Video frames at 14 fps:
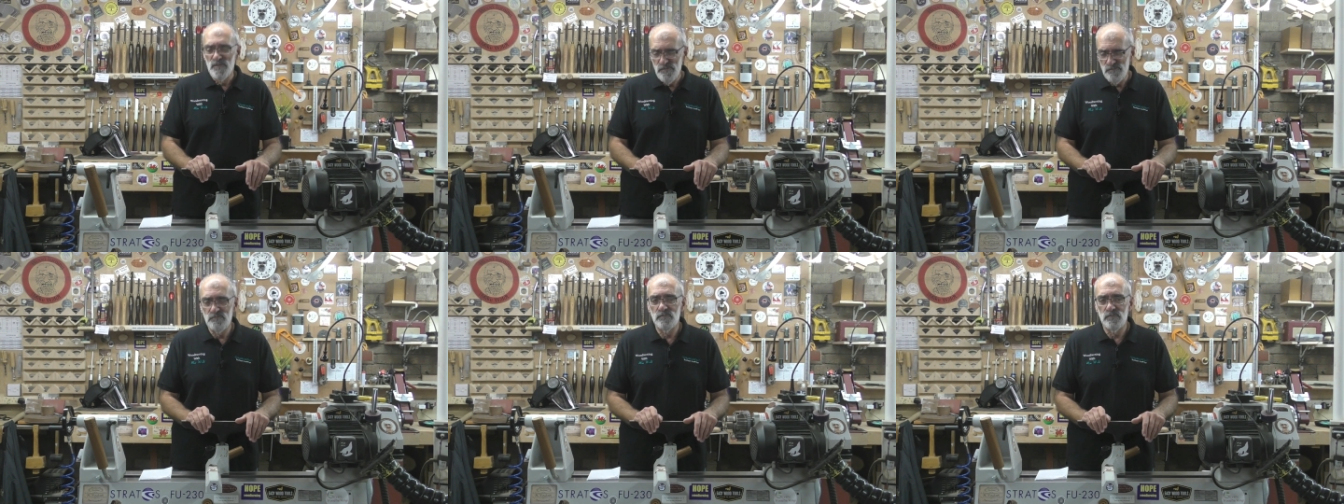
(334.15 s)

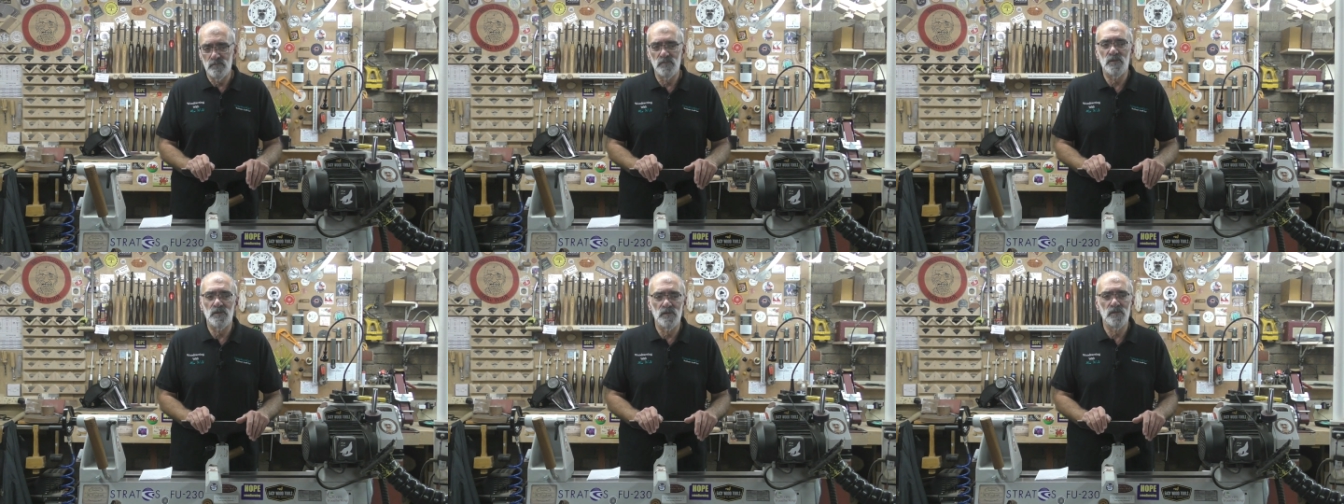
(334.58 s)

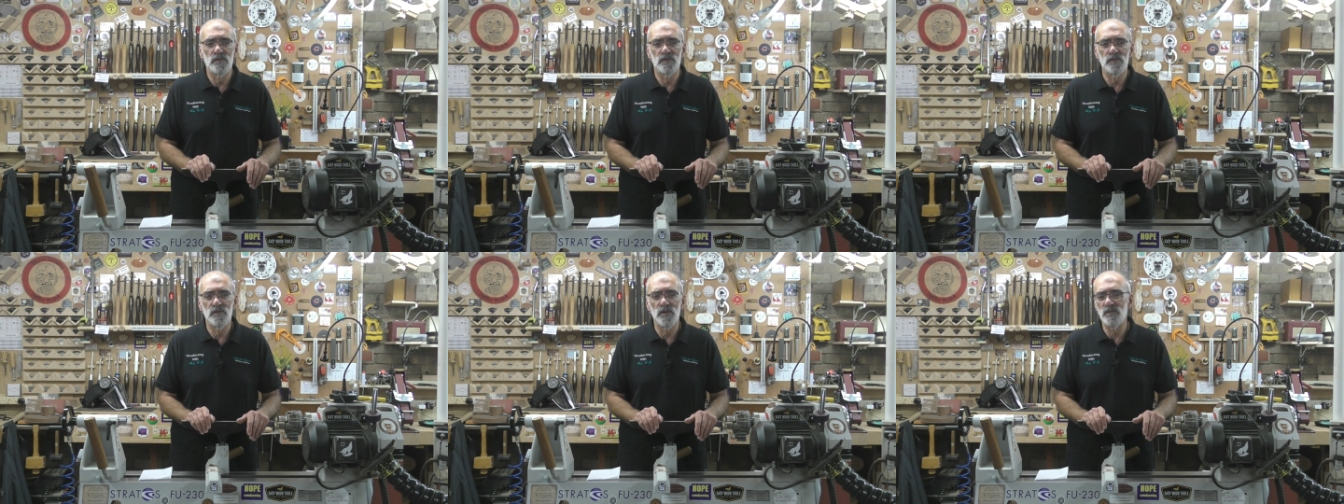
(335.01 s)

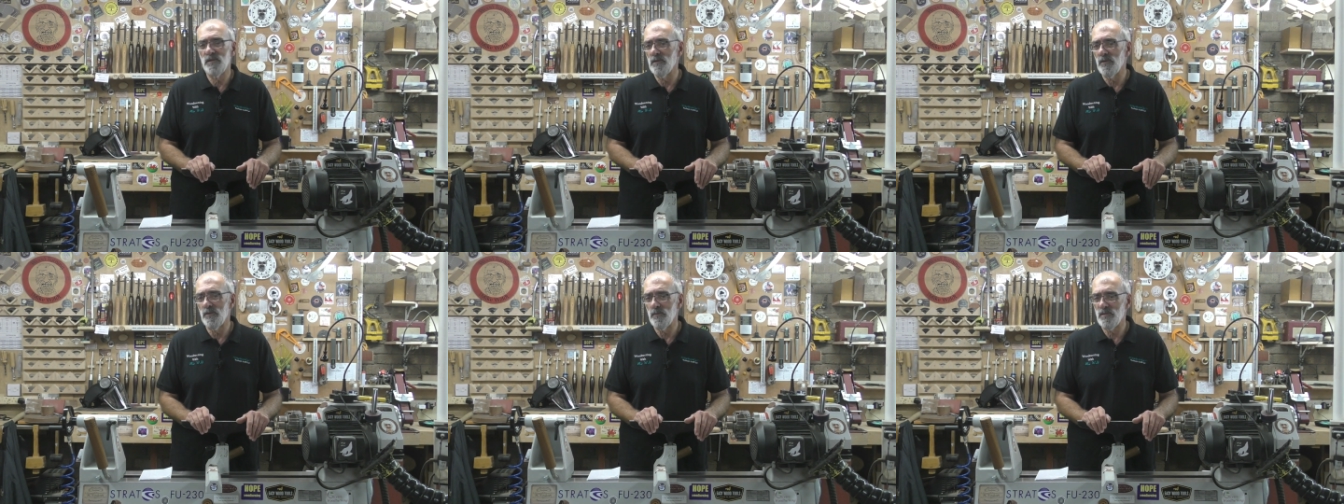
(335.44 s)

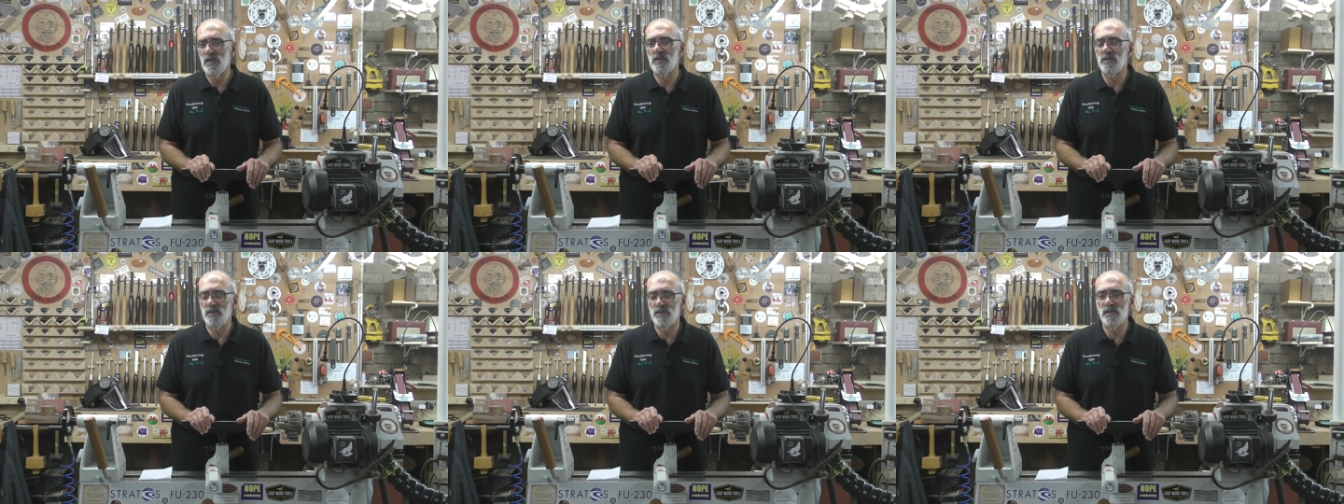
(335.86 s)

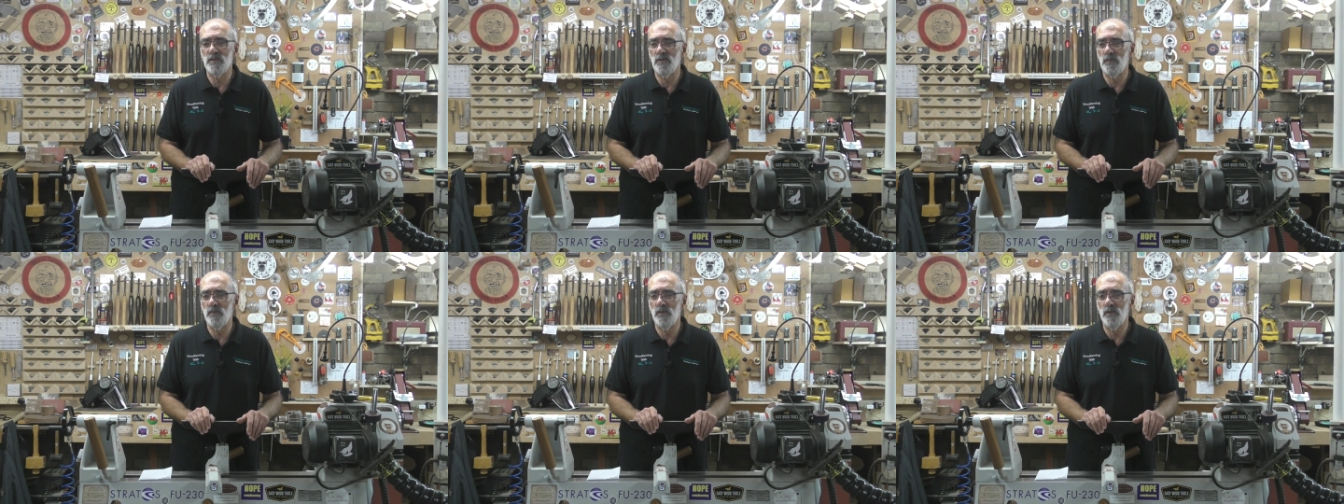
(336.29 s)
99% of the
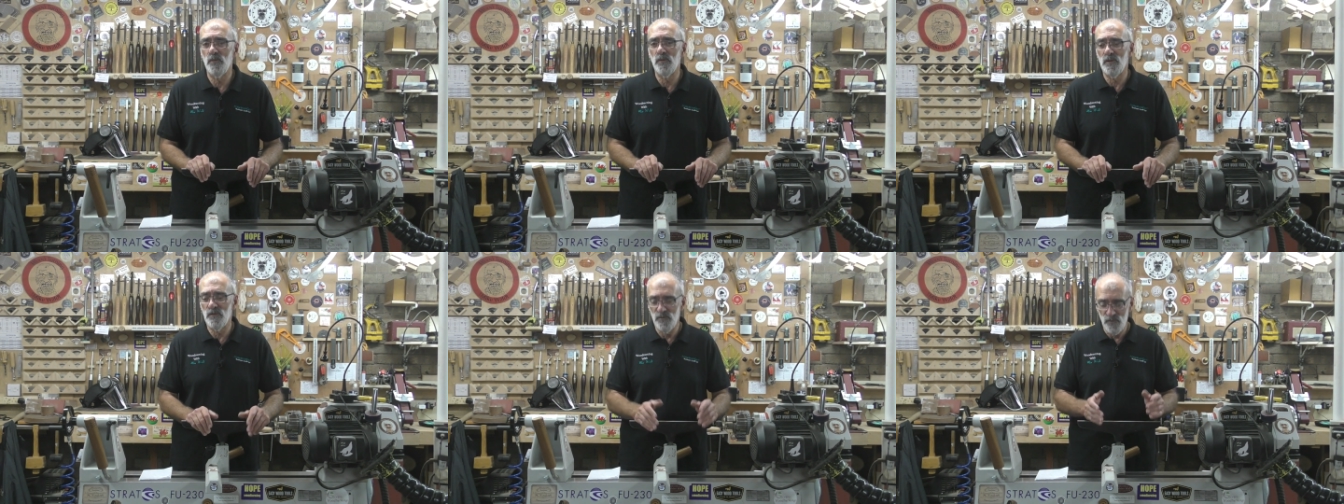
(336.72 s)
time
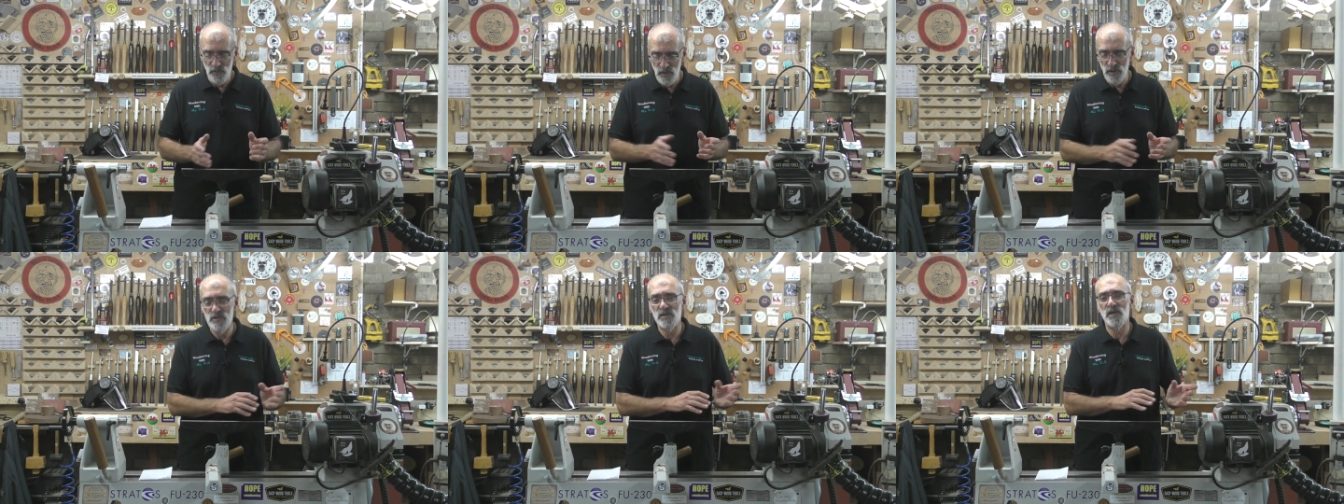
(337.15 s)
when I've
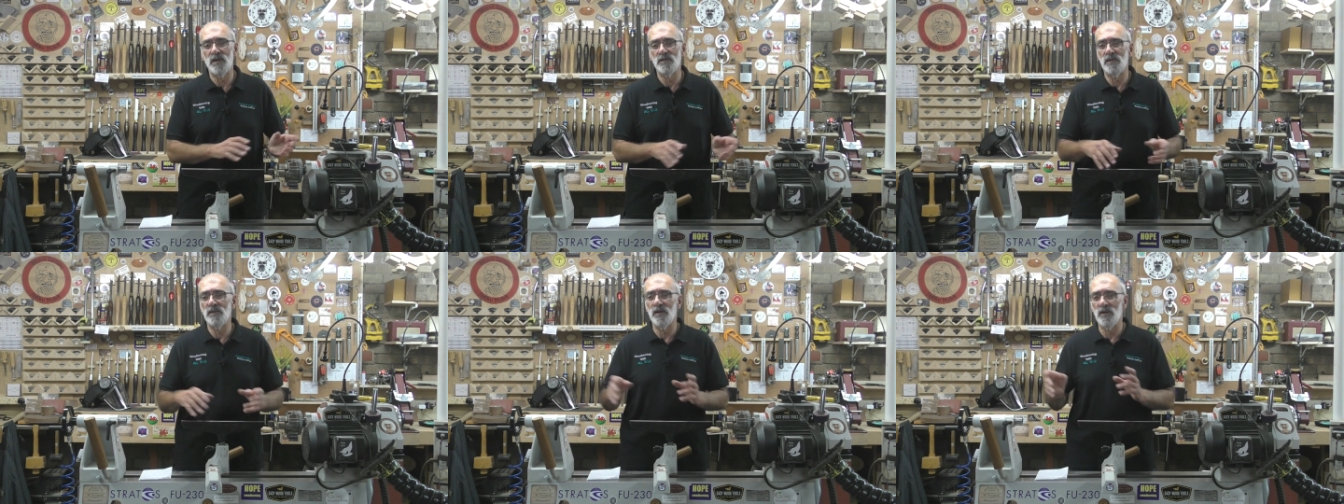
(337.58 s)
finished
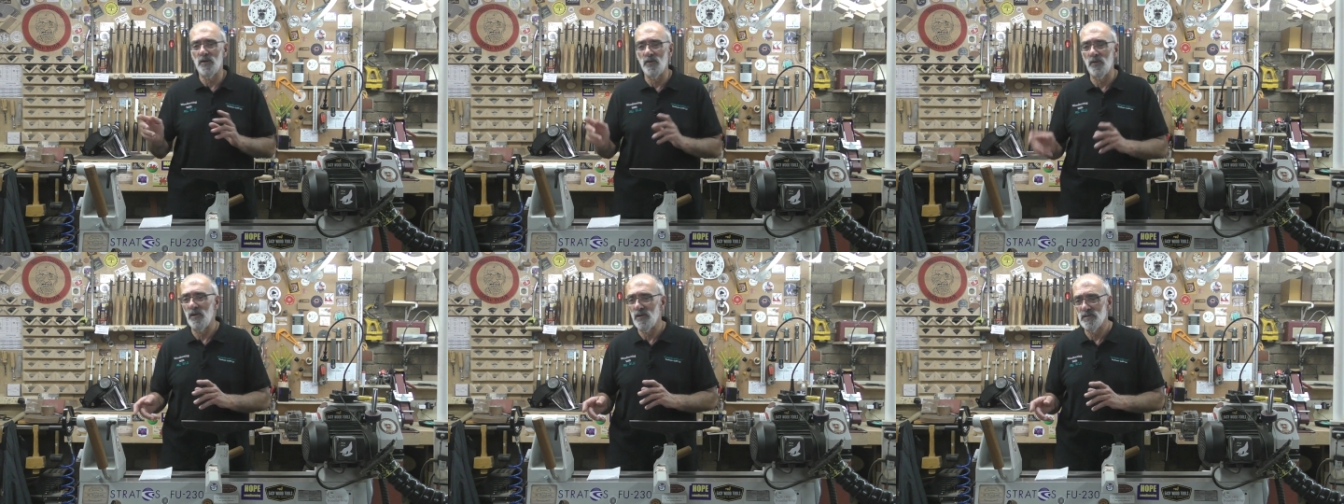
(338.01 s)
sanding that
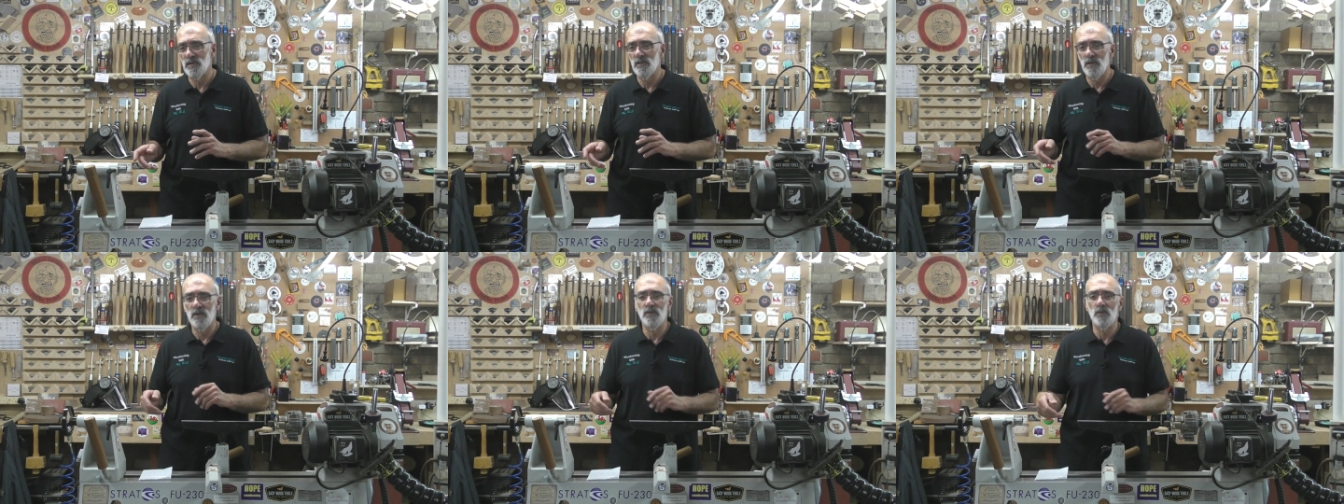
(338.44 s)
grit,
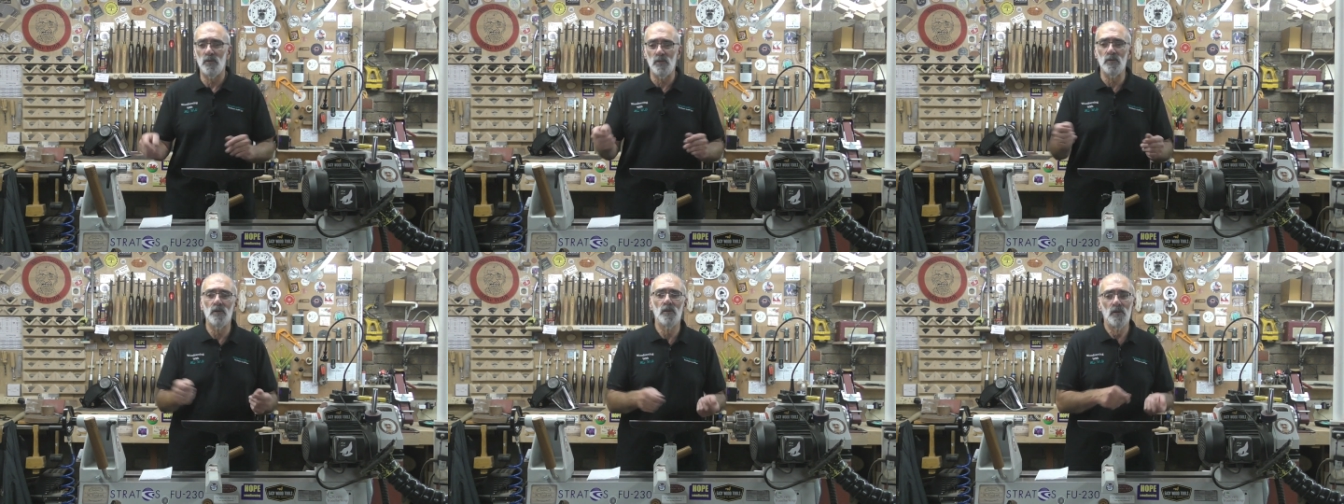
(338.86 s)
I
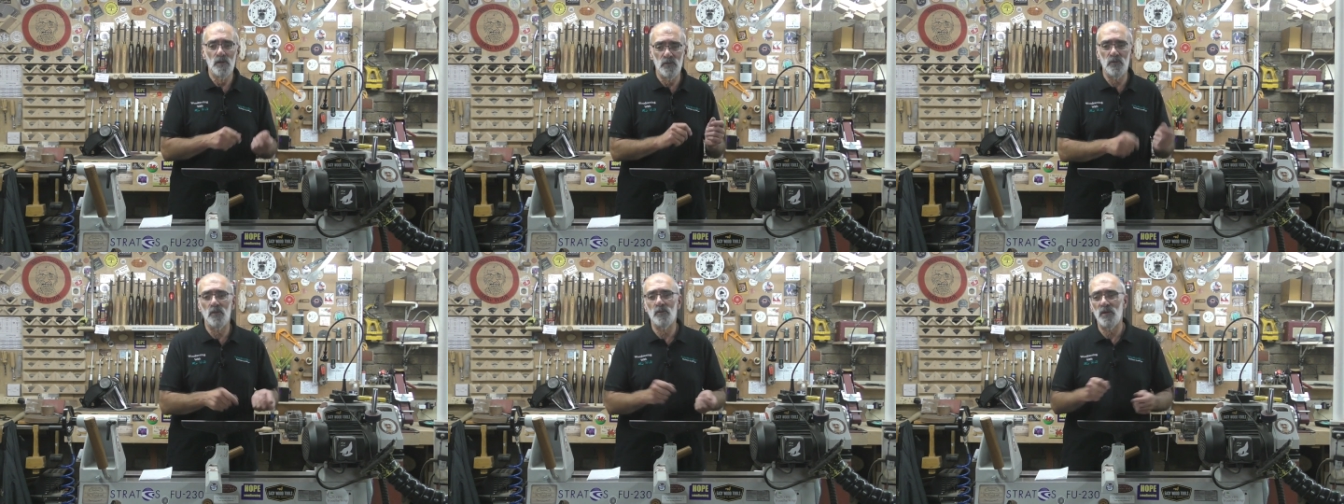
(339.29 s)
will
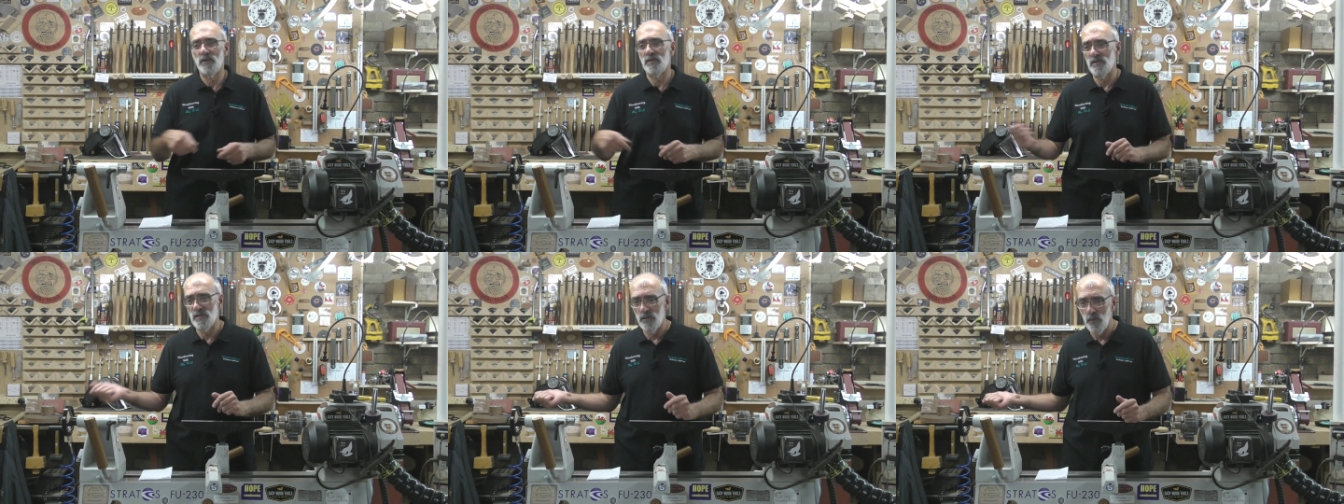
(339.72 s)
throw that
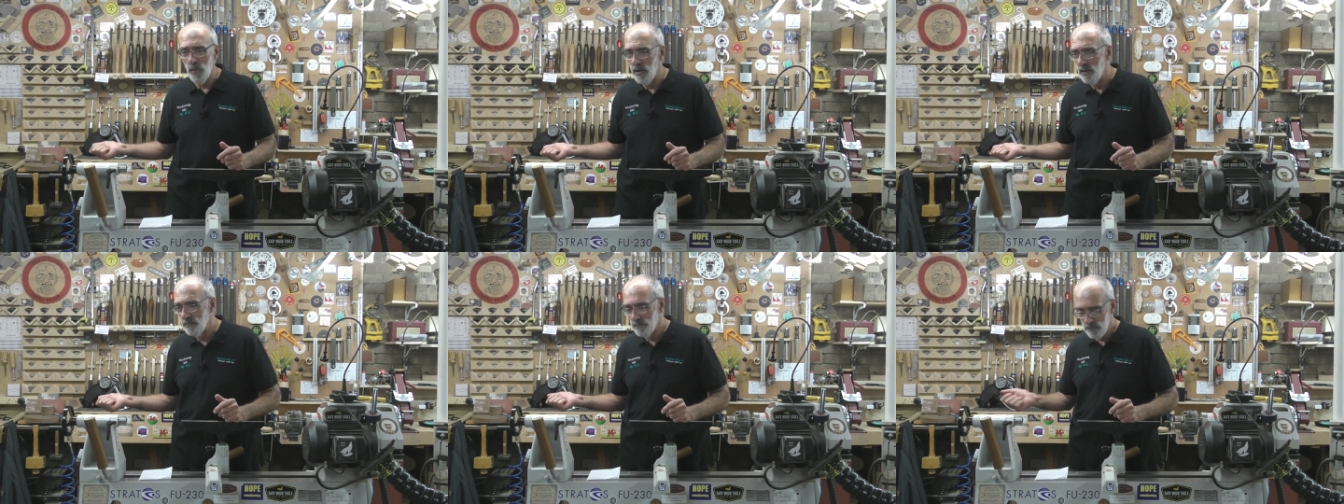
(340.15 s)
disc away.